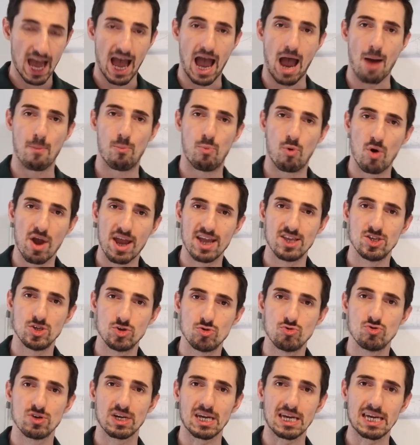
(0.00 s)
a brand
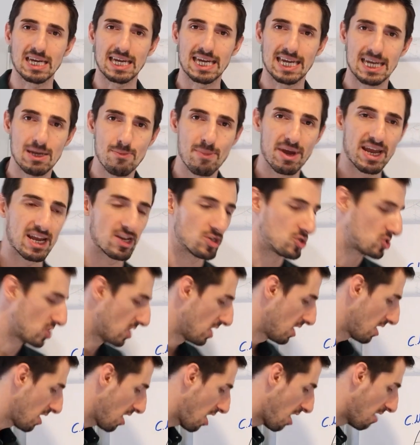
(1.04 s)
new image
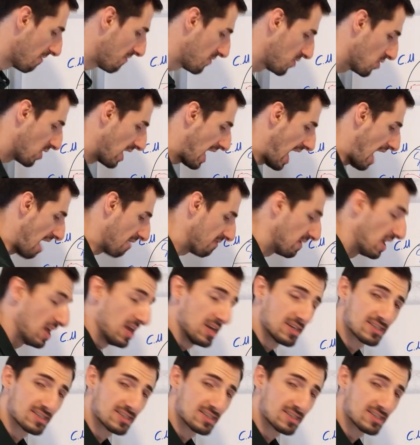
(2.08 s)
of your life,